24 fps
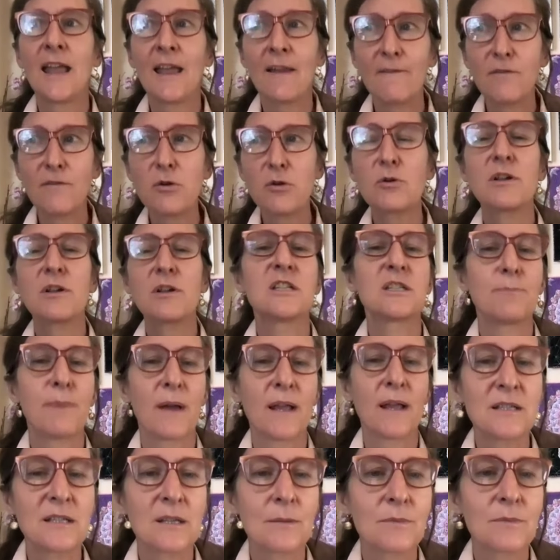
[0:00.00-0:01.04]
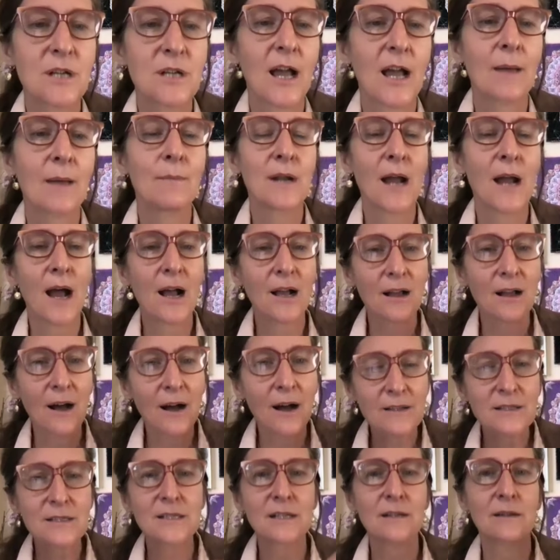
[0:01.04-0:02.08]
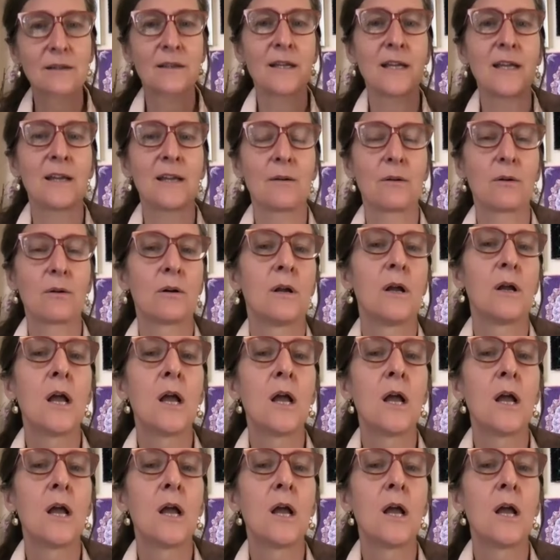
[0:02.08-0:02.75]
if you can spend some time not constantly